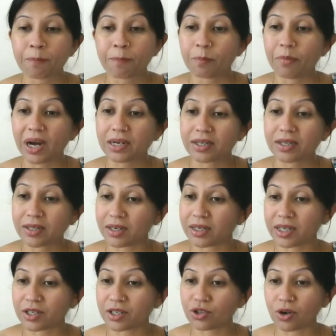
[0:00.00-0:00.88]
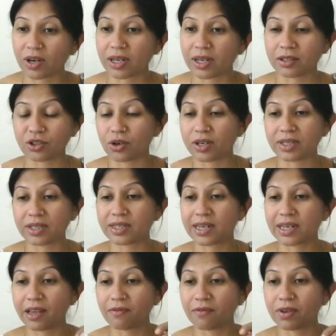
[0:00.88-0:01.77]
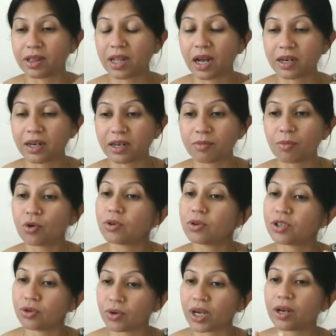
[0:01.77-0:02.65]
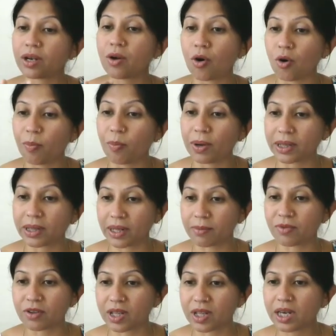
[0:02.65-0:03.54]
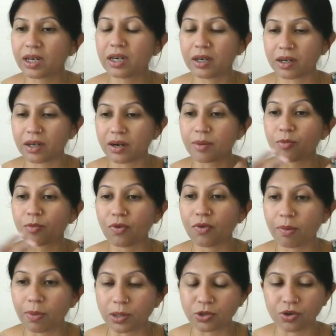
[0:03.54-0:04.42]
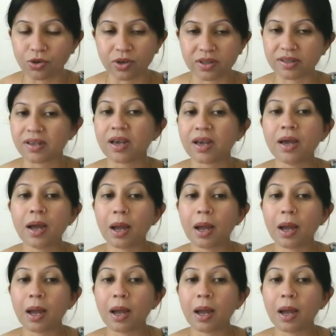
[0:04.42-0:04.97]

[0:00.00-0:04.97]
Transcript: But certain joints, like with nut and bolt, you can open them, so they're removable joints.